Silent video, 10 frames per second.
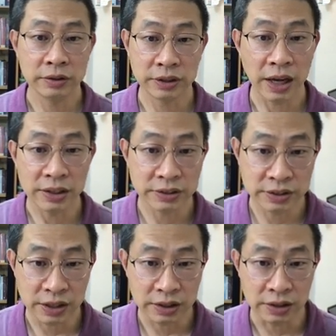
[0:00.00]
10
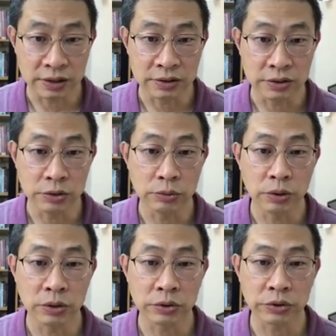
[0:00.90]
seconds you
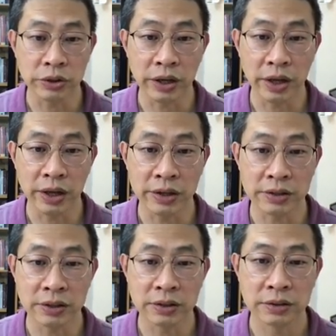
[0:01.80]
will
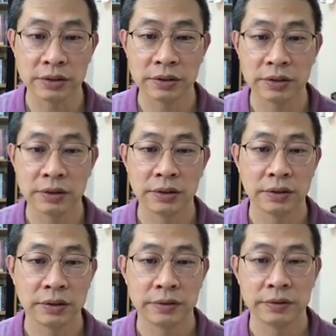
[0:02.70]
create
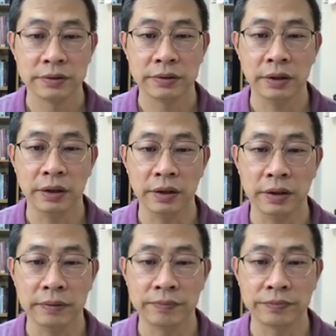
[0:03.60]

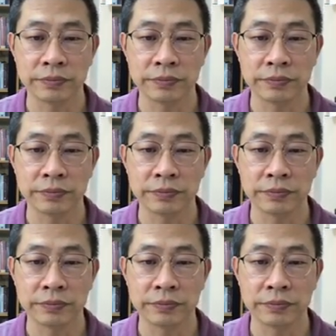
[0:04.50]
um,